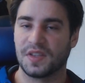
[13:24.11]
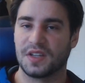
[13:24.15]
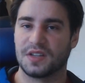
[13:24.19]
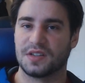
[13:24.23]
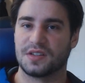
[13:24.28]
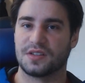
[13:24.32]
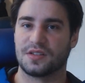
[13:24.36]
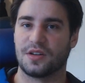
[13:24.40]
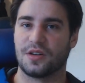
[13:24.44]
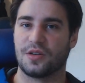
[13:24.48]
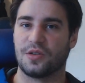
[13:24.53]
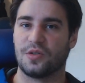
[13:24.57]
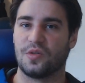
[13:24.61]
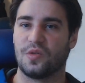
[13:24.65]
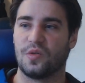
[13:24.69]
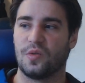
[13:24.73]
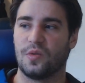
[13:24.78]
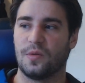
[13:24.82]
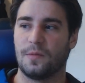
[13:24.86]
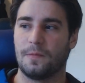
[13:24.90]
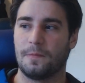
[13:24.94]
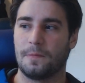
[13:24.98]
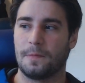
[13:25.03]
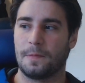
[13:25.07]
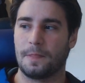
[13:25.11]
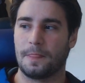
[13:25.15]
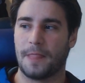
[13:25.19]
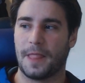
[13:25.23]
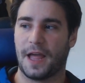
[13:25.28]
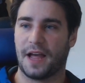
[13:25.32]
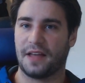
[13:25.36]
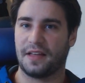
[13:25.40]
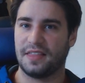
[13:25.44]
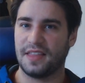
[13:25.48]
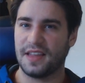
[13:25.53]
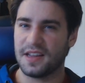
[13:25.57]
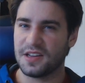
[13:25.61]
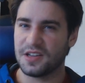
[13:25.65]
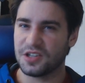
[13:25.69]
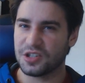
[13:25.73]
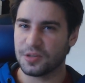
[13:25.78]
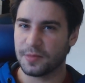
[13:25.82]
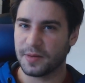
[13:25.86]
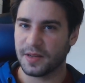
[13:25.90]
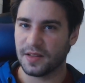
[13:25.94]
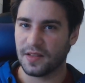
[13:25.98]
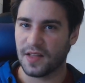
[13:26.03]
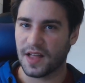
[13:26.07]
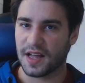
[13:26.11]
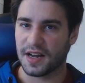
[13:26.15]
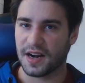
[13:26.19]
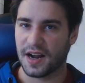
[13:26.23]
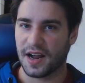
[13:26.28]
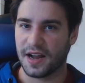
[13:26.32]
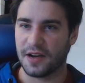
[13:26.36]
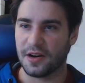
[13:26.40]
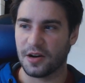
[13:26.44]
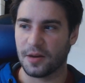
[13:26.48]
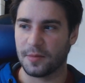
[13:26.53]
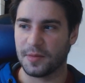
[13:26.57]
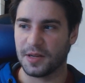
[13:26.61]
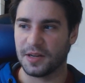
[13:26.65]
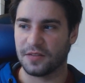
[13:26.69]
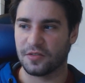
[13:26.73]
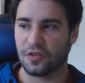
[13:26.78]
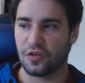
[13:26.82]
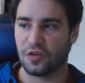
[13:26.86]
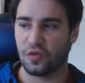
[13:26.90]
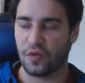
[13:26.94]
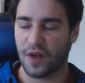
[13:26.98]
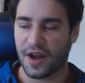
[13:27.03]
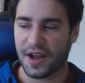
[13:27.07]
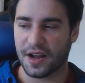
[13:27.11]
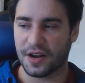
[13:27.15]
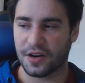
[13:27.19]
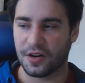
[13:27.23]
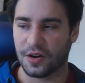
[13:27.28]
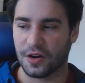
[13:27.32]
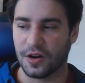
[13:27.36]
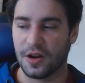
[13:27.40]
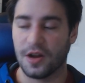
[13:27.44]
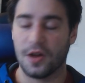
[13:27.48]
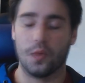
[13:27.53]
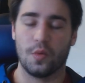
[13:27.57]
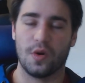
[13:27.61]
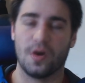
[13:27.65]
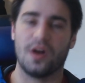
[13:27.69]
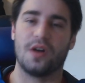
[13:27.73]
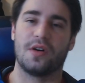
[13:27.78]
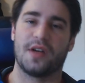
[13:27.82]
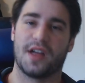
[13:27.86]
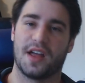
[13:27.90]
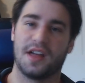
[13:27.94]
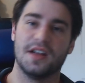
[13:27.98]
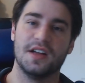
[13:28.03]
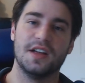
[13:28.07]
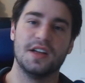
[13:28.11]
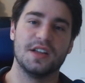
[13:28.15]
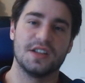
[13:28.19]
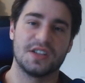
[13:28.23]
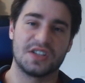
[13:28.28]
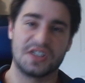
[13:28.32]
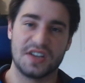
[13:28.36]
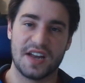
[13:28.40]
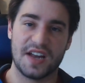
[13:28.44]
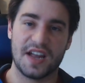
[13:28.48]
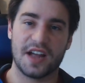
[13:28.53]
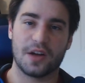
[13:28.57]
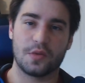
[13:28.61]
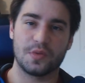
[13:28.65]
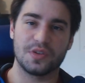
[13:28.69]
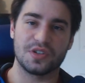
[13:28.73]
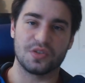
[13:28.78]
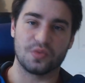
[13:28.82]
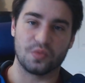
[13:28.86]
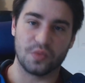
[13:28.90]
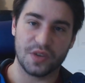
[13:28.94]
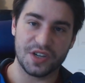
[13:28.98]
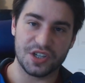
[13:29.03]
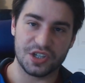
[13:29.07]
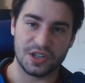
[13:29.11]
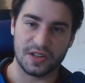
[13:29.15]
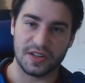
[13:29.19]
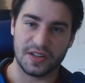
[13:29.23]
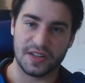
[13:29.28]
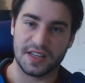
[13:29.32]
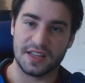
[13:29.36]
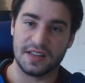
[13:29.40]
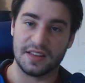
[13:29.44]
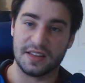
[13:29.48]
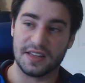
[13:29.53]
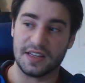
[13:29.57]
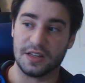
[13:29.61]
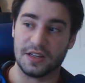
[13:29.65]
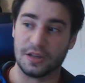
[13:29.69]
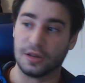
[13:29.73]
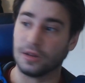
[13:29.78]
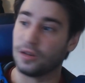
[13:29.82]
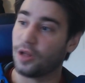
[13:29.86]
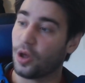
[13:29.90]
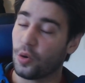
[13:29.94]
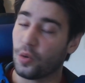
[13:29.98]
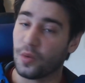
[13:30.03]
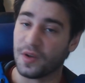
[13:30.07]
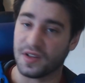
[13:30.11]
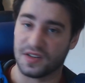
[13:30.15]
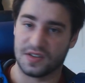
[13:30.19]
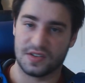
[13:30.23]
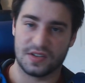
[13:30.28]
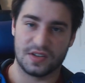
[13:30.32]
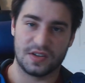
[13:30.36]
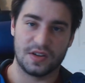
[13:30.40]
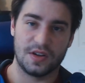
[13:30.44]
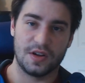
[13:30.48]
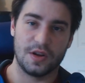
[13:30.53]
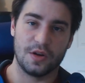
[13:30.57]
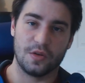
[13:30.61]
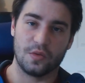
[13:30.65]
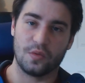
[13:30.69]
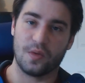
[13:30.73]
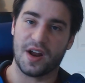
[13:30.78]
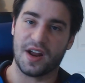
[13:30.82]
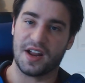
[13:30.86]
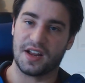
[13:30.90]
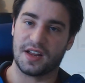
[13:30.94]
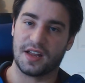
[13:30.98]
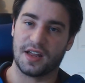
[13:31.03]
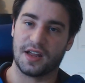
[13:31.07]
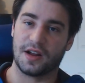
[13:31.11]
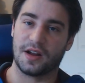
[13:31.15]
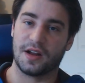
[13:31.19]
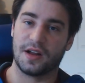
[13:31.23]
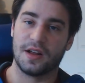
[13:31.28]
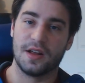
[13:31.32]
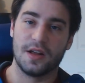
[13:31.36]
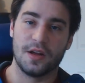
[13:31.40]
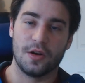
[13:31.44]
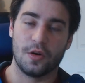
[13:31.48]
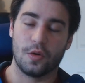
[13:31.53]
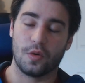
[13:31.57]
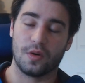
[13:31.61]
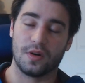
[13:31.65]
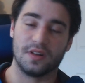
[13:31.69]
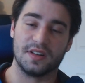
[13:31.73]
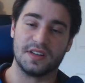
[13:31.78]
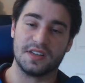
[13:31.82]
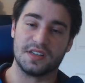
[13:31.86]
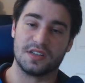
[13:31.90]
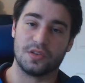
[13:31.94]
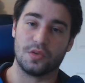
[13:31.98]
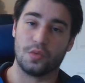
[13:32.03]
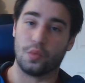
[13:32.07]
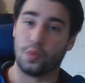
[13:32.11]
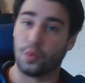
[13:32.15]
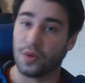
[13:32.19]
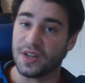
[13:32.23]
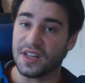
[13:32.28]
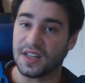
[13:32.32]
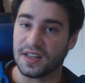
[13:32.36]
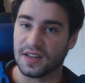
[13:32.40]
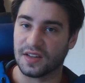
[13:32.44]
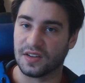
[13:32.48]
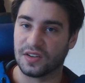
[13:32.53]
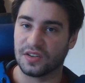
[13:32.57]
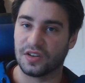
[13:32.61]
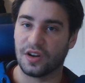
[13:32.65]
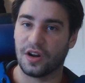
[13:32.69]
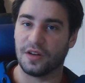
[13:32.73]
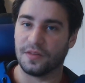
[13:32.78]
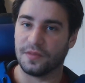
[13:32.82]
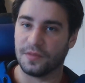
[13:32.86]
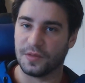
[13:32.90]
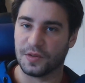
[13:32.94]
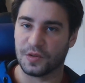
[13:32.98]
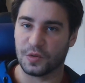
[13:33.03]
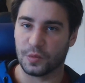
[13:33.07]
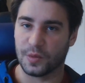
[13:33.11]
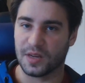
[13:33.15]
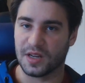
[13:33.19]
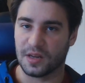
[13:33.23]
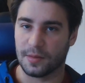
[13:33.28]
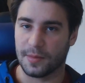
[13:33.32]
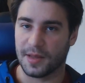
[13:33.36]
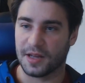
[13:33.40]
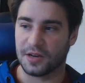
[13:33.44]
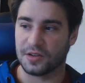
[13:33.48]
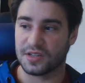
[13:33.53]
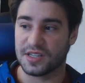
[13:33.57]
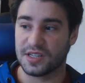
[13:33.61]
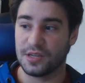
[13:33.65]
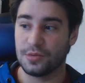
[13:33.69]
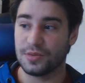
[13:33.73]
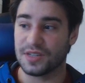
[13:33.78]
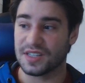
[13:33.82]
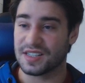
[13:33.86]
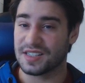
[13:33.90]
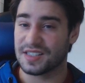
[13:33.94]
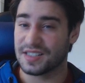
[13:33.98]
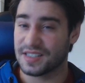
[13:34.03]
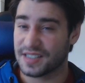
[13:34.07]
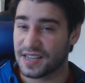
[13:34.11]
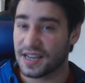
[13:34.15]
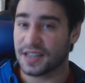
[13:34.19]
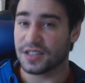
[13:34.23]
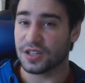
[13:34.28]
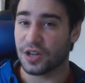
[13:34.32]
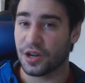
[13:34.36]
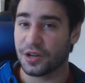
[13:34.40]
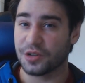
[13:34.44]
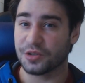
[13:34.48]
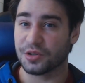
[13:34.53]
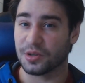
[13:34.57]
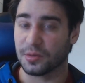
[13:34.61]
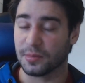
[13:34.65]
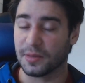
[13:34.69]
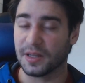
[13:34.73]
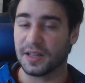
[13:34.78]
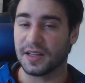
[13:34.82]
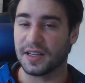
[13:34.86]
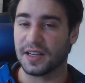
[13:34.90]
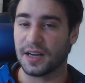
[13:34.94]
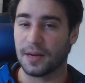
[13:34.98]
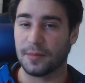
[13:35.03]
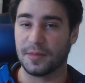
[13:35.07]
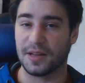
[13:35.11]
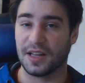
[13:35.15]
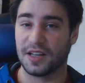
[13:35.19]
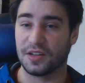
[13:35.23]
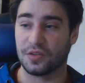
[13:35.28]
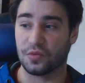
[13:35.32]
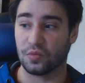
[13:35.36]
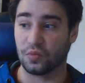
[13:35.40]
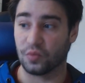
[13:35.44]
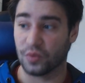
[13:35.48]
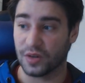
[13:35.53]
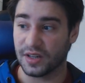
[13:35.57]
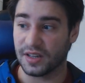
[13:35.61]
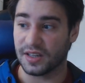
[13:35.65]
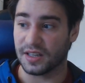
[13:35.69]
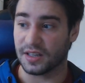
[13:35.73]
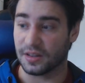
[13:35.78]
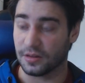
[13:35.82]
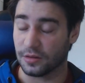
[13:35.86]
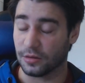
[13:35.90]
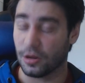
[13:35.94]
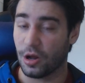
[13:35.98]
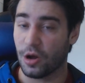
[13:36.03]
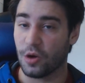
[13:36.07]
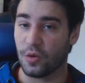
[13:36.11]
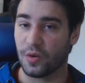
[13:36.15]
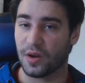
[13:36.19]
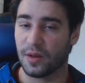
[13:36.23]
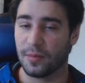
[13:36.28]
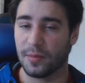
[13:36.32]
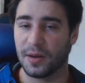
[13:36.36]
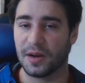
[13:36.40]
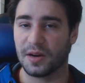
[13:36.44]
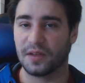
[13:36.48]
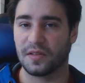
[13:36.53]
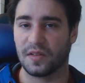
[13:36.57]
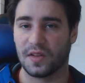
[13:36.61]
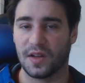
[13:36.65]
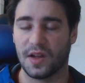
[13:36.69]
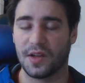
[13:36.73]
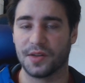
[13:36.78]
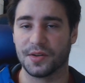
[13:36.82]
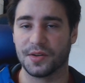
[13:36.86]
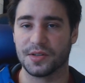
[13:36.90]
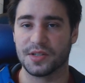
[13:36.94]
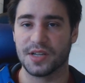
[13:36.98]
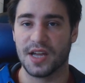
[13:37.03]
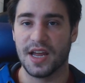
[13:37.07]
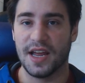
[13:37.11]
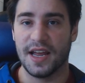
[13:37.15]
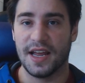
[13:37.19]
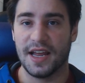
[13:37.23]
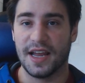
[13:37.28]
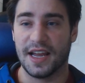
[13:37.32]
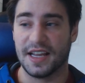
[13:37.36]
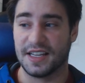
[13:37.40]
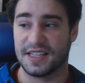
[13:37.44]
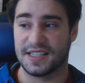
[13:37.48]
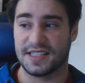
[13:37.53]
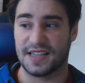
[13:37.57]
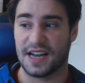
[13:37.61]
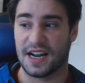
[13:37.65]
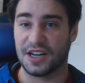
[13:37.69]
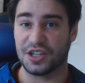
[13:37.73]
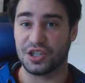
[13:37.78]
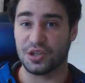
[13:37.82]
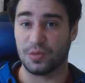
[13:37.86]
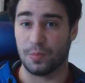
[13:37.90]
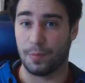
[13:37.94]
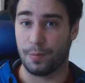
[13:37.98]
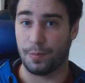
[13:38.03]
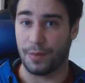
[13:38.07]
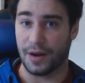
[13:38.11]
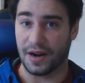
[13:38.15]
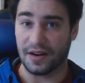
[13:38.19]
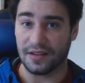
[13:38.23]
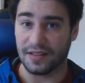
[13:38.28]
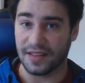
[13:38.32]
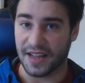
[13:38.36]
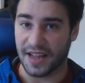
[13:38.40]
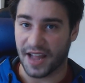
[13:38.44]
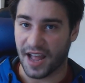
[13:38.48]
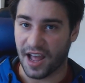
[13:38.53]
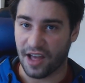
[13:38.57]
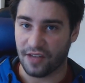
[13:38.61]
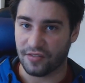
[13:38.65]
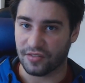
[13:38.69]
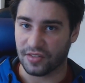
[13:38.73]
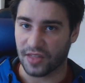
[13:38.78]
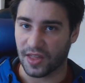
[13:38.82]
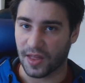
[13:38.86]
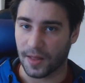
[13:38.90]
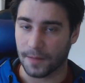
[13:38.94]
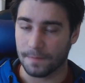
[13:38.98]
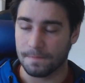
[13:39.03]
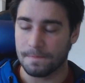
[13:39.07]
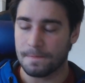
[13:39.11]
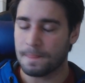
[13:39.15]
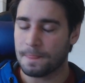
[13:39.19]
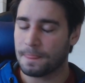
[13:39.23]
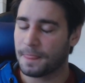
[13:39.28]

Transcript: So I think he should be a lot higher. I mean, if Cracker... Well, okay, Snack was originally the lowest ranking, or at least the weakest of the Sweet Commanders. He was at 600 million. I mean, that's really low compared to the others. And Sanji's barely half of that.